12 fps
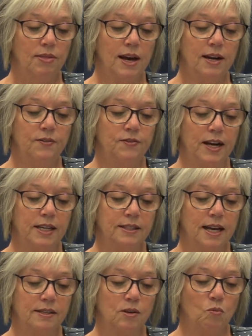That
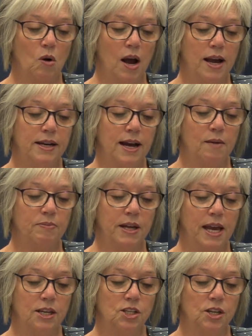advice has a wide
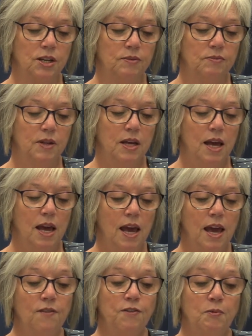application.
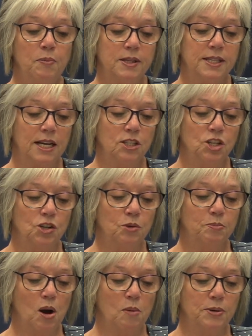If a possession
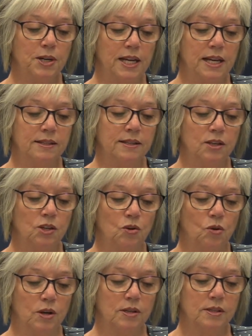or property isn't
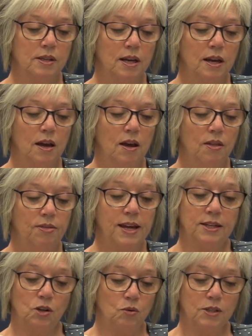yours,
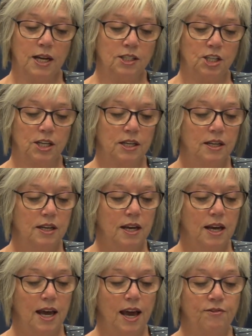then don't touch it.
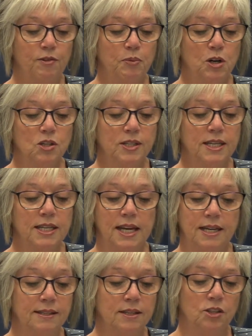If a person
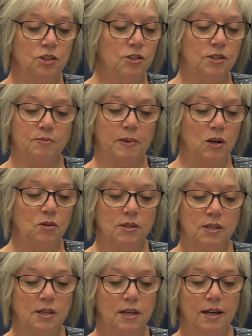isn't your
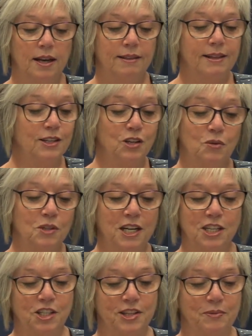spouse, then don't
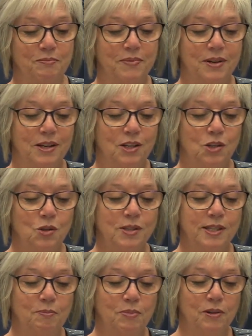touch them. Too
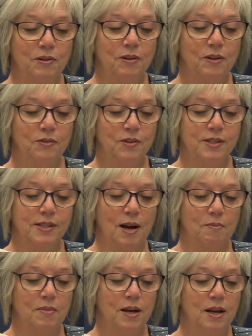simple for
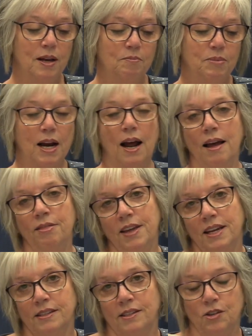some, but I
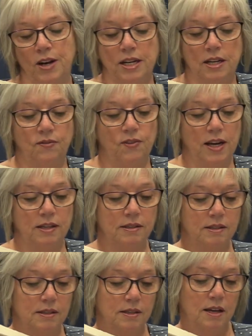think it's great
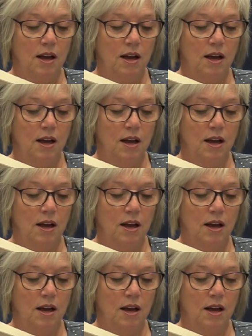advice.